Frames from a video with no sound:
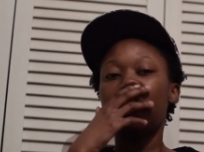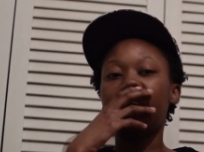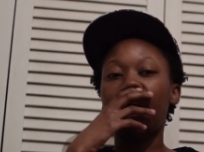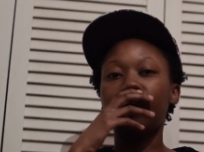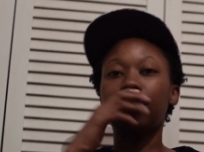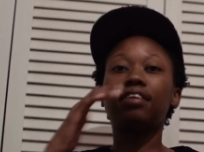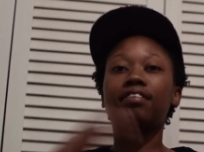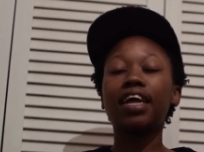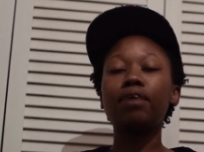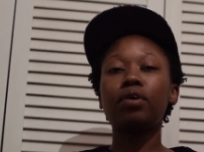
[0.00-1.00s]
Now, the
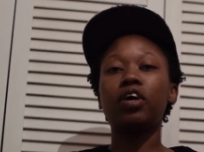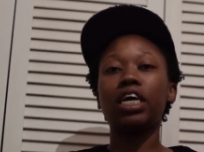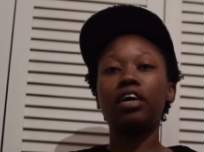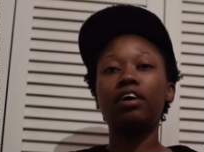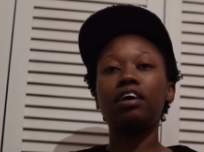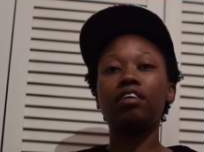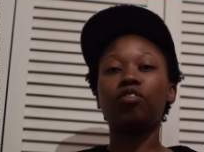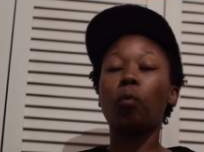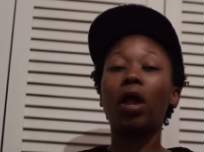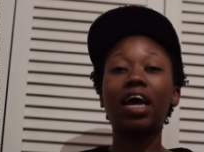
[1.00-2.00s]
disclaimer here
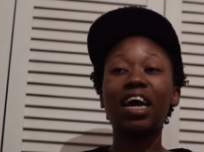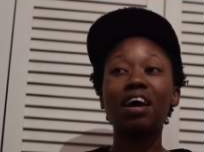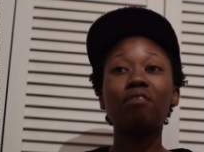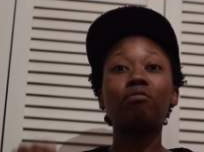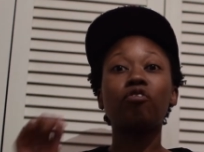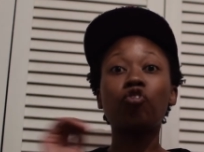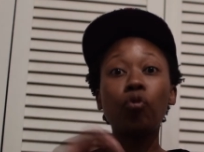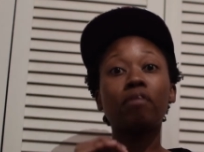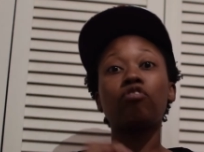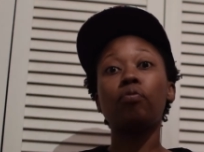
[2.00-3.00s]
is while I am
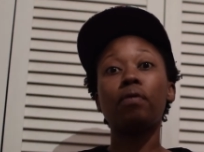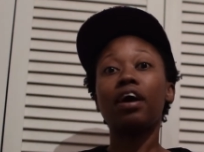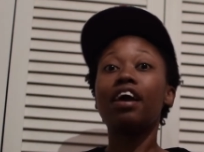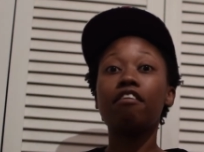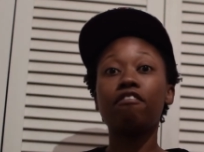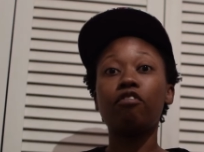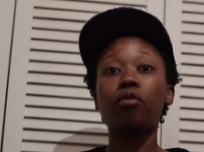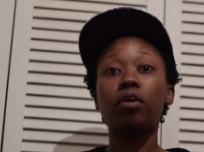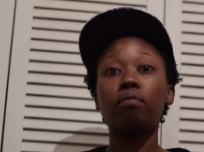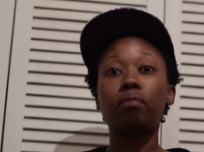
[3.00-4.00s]
super super in
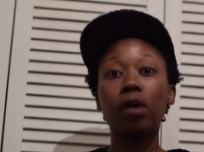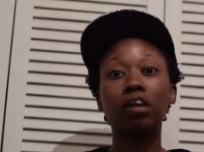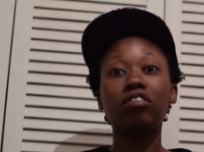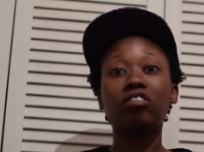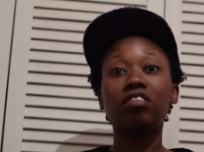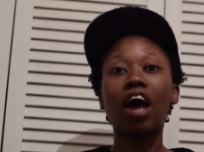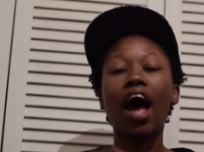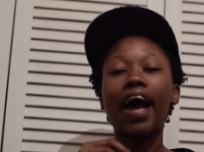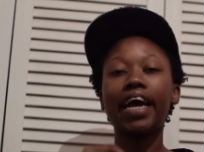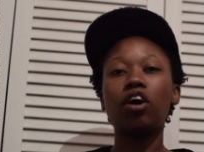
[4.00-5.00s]
for brunch,
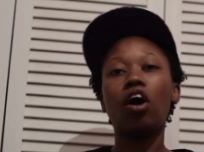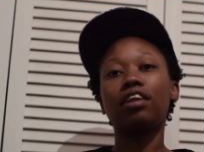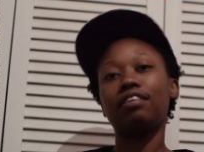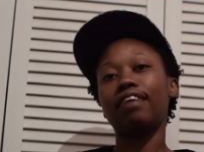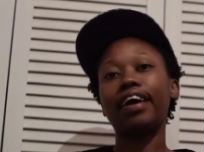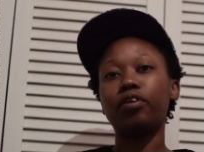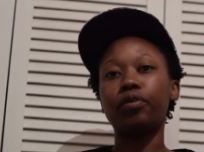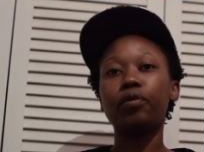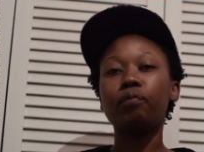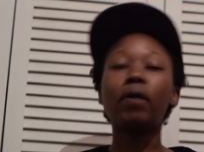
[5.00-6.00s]
I can't
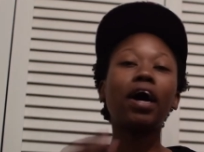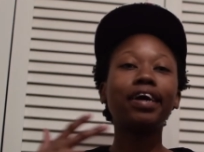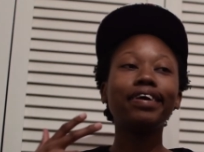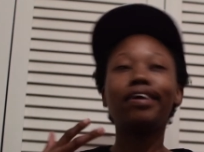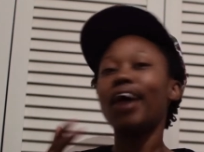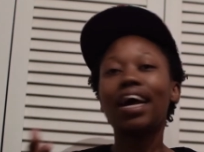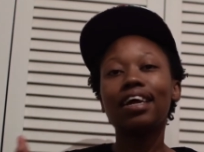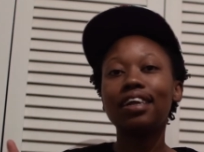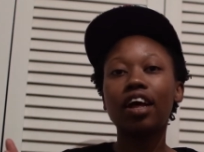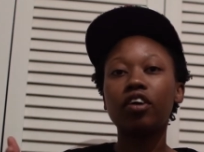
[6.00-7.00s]
cycle. But, you know, I
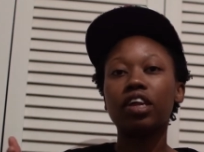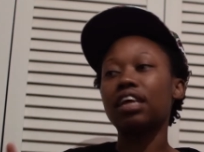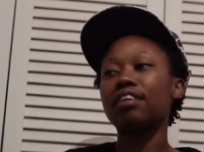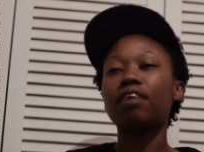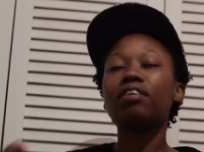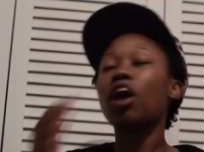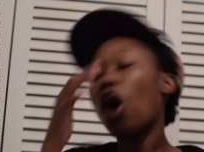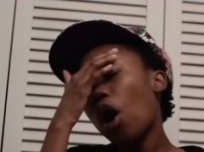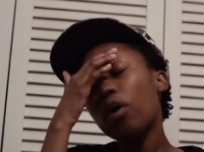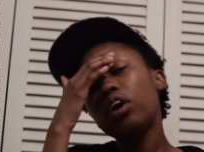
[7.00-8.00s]
didn't tell her this. I was like,
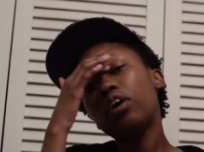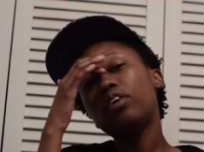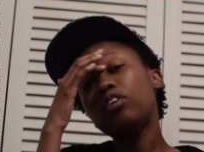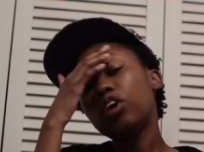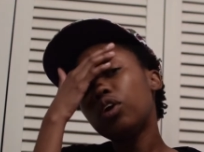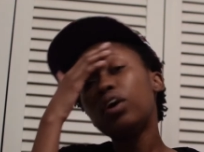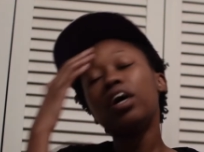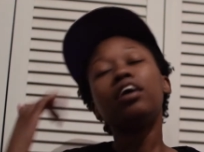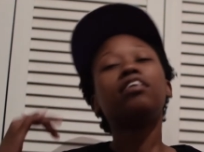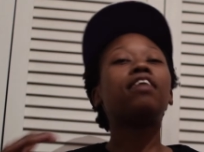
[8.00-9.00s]
"Oh no, you know,
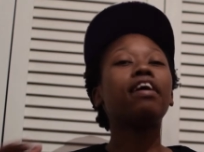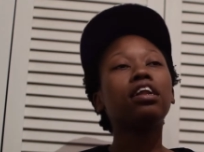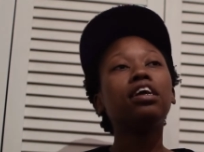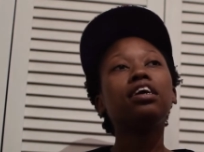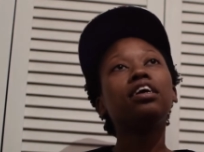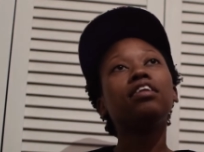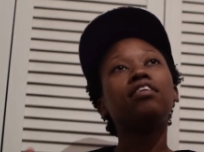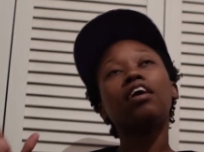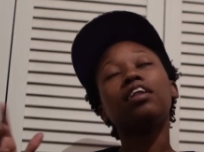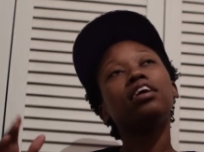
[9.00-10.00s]
cycling,
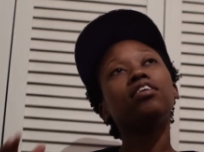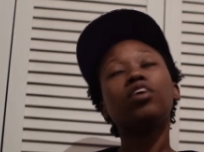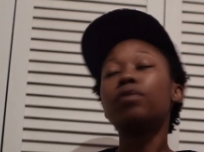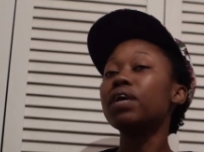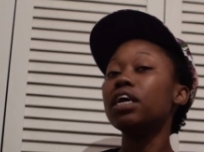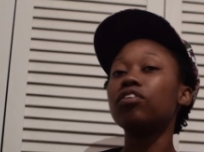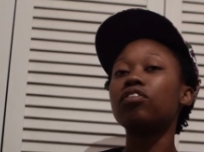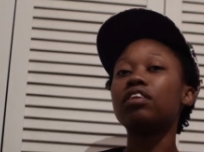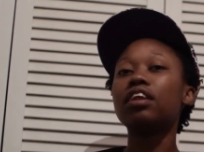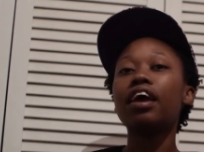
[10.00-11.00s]
cycling is going to be
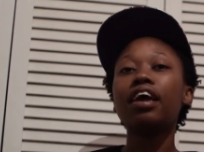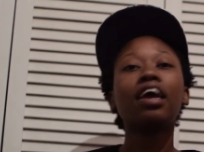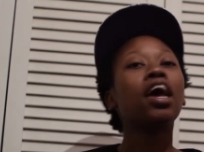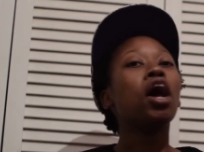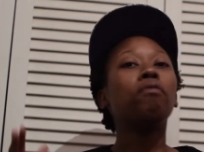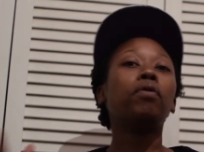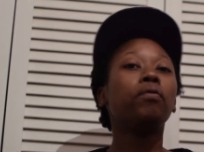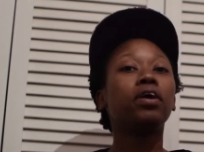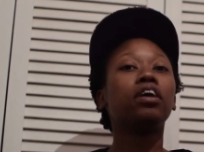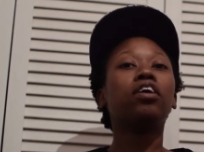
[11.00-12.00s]
interesting, but
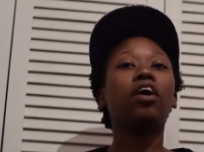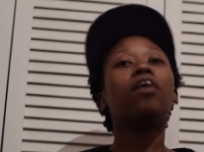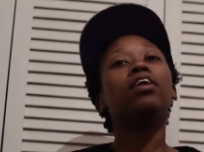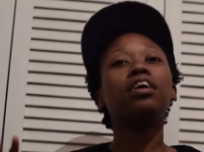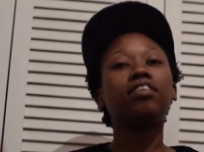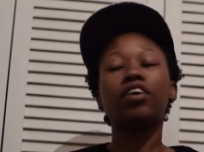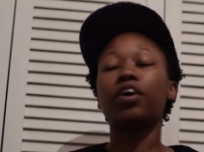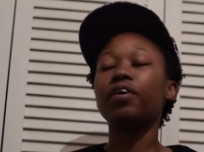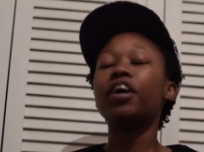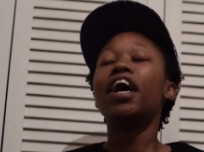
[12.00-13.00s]
we can go. Let's
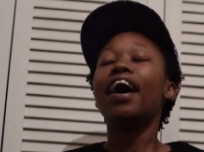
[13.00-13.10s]
go."